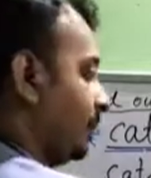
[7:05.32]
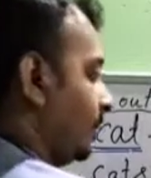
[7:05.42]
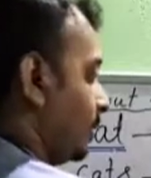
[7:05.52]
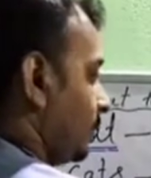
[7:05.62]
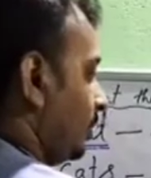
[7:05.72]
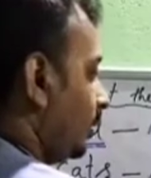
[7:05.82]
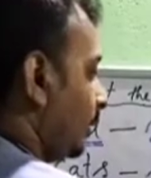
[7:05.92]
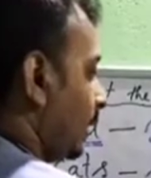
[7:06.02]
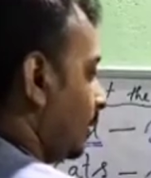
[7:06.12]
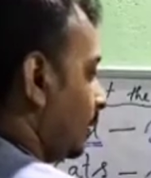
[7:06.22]
number.
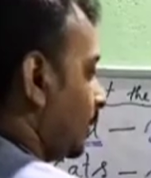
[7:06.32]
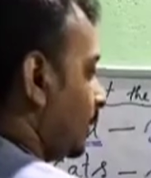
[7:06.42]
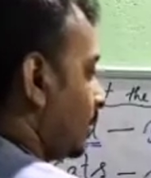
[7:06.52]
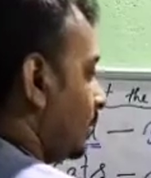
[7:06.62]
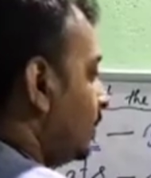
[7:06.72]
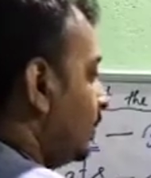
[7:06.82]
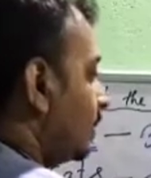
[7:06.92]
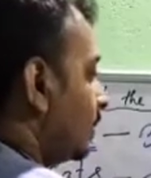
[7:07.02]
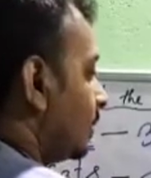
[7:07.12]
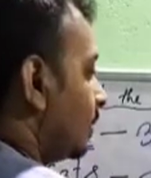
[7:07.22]
So third person
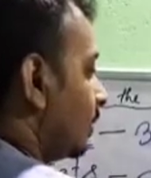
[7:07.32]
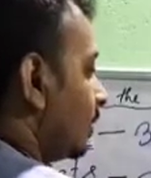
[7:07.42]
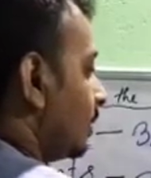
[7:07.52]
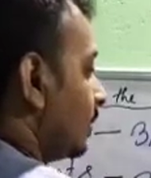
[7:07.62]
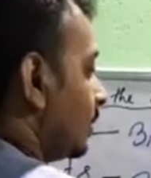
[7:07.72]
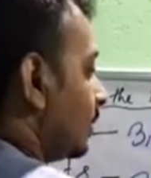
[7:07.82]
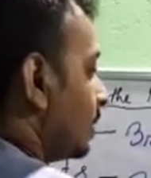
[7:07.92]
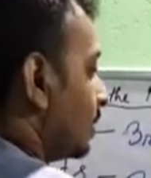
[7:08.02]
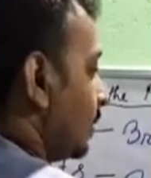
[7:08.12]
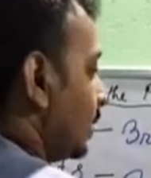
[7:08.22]

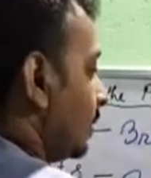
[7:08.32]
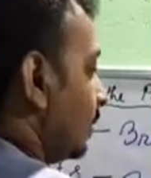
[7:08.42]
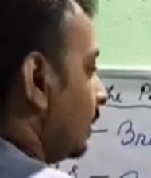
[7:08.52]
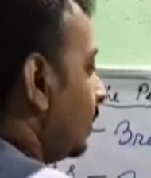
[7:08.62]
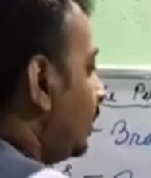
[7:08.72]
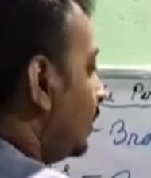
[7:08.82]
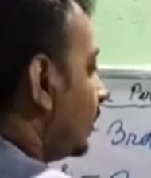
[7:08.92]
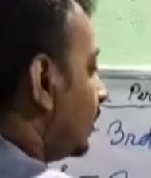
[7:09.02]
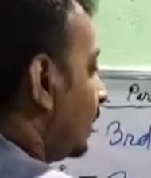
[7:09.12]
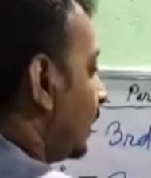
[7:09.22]
singular
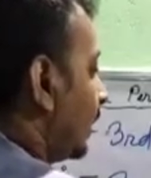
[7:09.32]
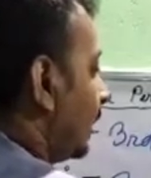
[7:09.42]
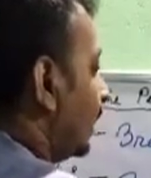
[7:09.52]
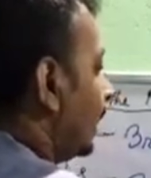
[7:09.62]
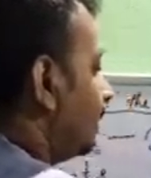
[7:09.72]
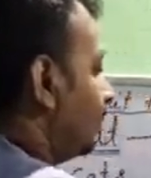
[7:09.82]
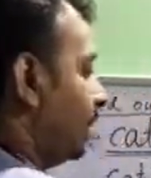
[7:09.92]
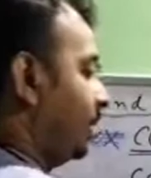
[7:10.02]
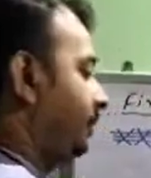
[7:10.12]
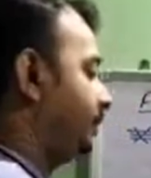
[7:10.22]

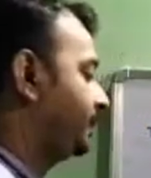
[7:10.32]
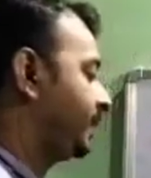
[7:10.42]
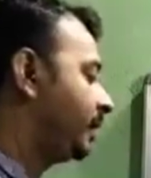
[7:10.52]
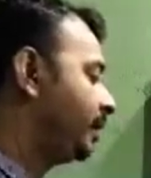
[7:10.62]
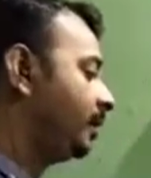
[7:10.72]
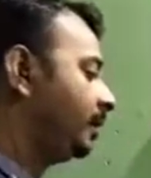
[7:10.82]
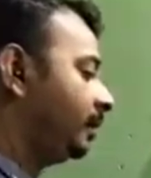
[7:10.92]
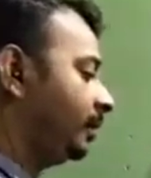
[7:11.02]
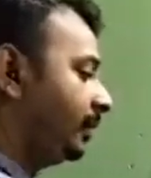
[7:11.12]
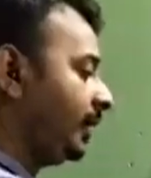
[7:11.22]
number.
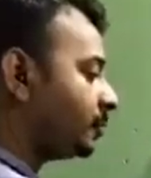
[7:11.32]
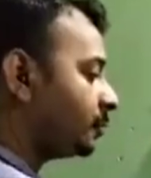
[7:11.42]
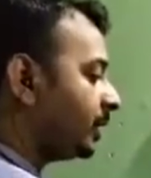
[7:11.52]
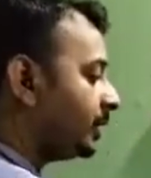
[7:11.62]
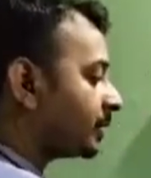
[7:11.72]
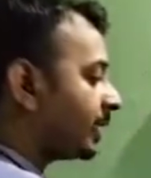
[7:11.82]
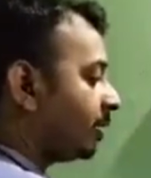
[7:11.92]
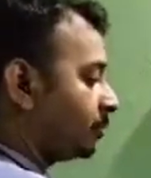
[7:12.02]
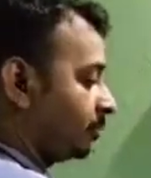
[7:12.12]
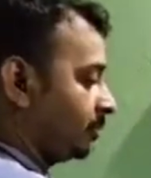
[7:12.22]
Next one is
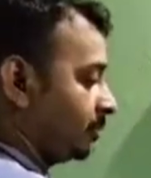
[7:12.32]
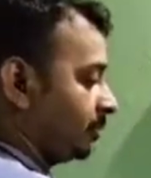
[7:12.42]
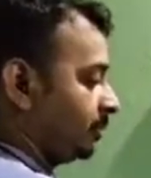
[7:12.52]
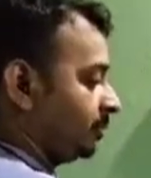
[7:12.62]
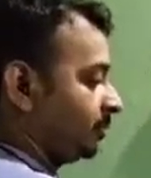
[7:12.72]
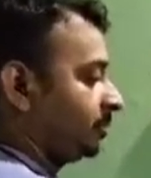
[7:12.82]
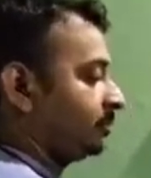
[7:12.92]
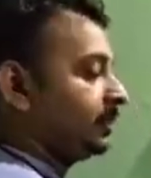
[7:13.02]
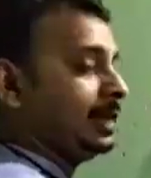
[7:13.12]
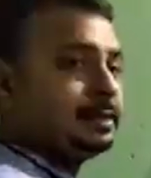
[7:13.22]
cows.
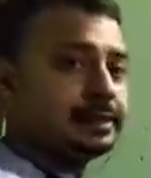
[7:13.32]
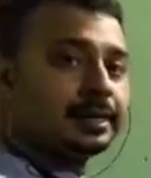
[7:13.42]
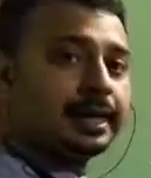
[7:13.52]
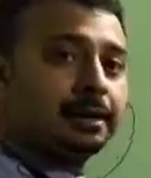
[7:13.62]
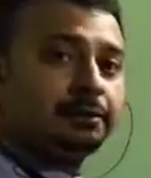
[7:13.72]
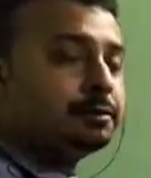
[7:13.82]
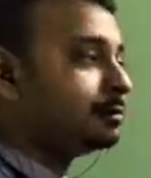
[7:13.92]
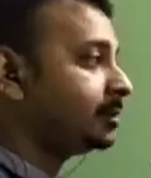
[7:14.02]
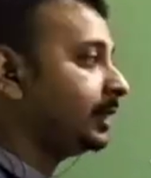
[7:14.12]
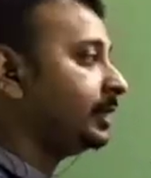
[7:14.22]
When I say
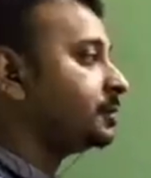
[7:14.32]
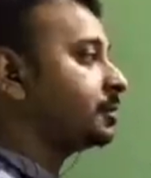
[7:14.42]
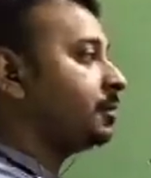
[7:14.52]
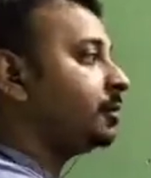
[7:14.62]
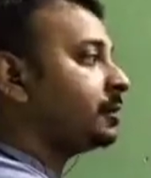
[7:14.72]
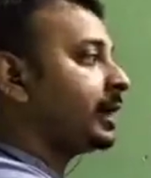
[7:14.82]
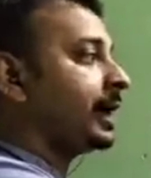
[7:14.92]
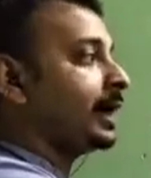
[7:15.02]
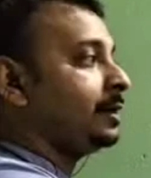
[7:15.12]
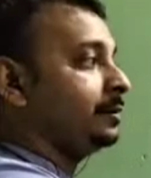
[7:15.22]
cows, it is not
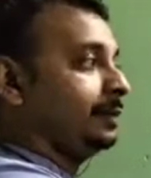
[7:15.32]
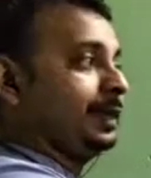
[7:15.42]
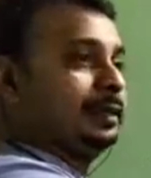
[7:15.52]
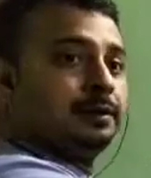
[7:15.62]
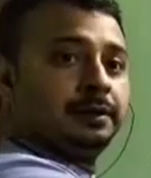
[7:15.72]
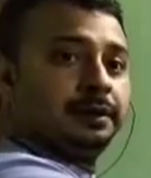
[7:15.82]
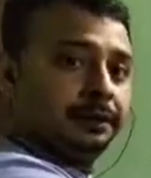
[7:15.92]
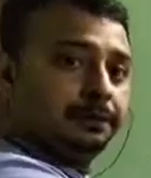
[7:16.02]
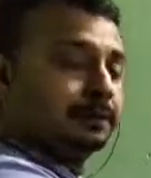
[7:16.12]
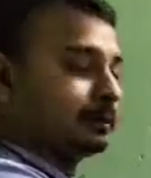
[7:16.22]
I, we, or
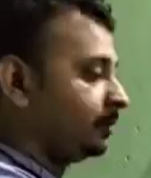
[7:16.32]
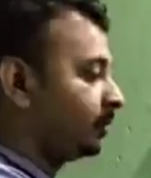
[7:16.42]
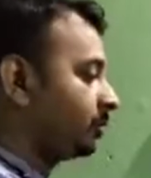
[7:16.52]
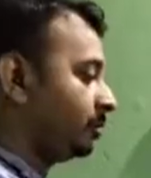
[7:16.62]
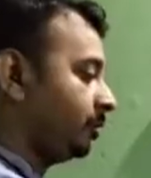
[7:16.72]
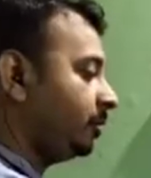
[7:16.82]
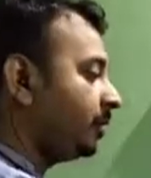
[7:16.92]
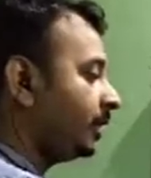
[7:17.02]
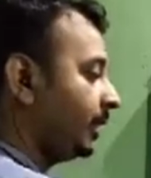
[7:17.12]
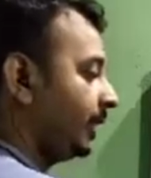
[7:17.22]
you.
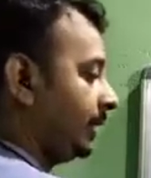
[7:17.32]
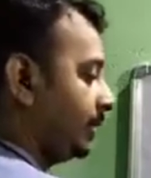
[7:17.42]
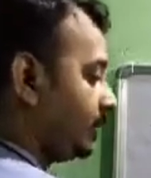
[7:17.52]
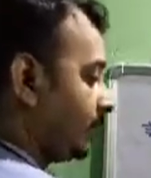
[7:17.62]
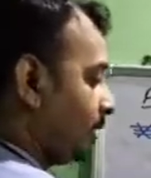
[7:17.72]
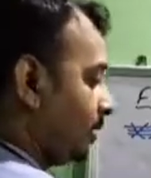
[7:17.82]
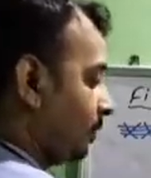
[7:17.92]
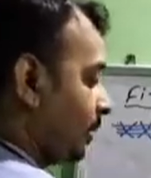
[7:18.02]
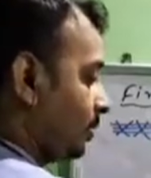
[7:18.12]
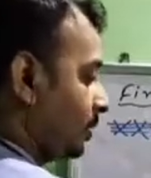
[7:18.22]
So it is
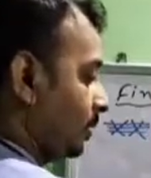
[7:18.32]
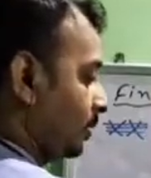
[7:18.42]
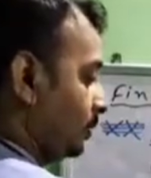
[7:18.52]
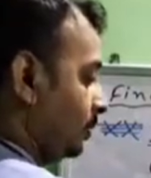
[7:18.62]
third person.